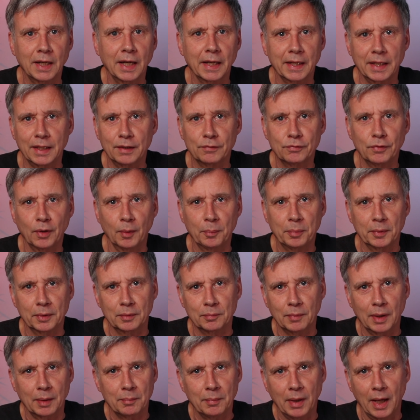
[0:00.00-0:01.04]
I give up on
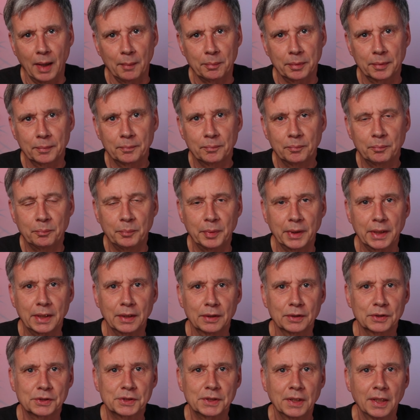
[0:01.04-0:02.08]
my map,
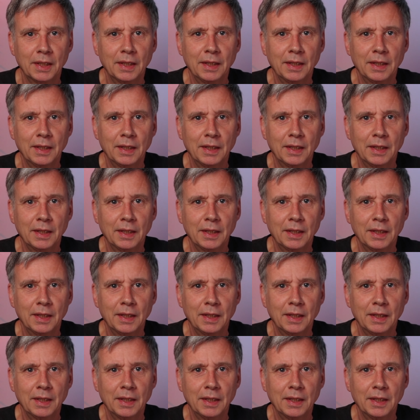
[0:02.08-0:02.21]
because